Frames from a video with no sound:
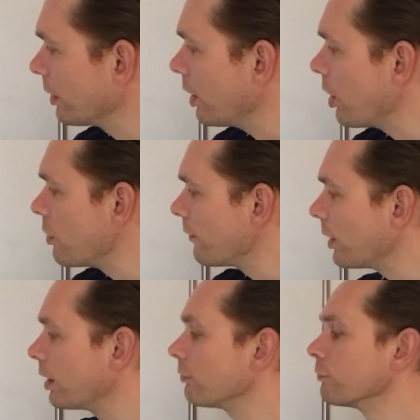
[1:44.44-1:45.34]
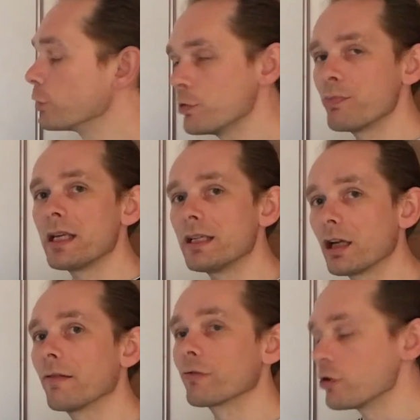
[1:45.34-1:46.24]
over root b
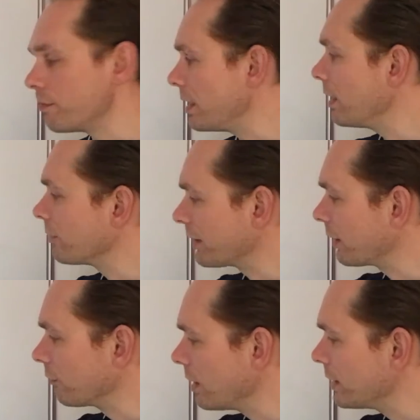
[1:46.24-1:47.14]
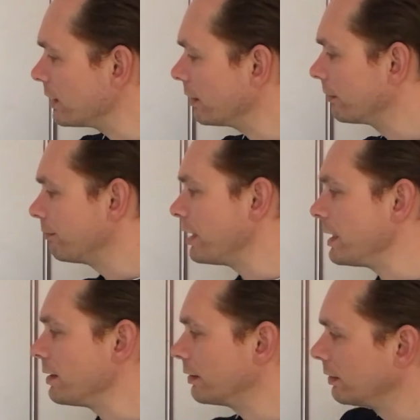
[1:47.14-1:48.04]
times root b, I'm just going to write it,
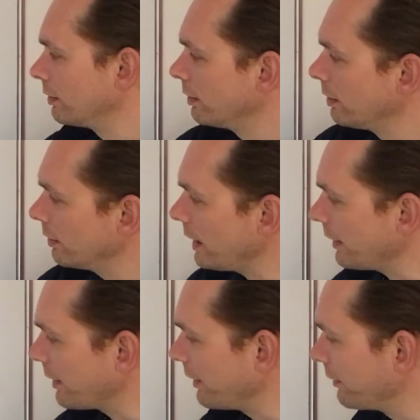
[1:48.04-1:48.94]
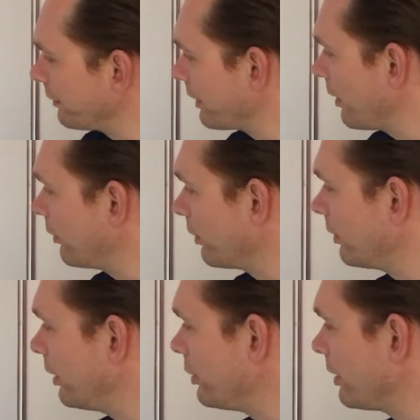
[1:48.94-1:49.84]
b. That cancels out,
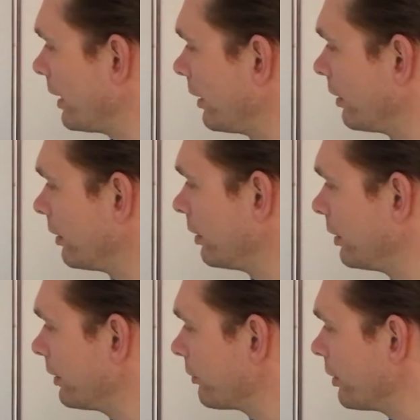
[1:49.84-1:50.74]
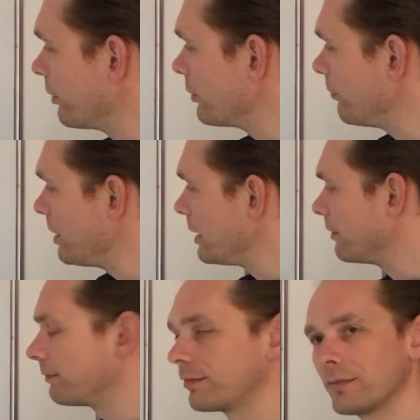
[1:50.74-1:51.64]
and you get square root of b.
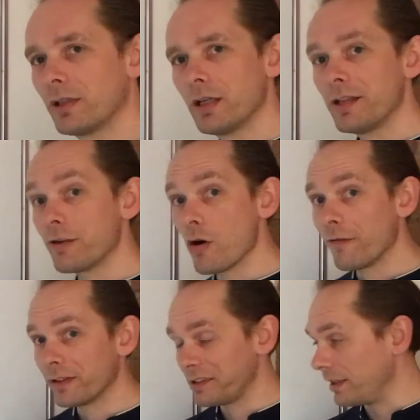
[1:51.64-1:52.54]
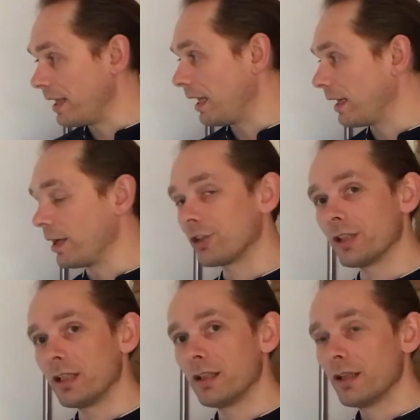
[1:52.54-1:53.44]
So you often see that
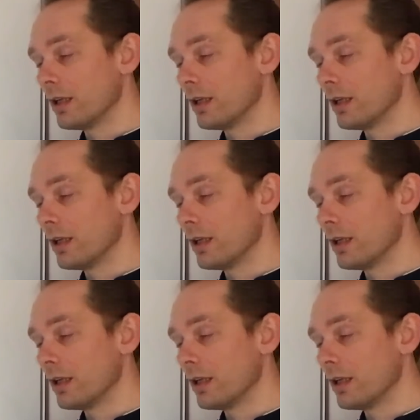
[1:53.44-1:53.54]
actually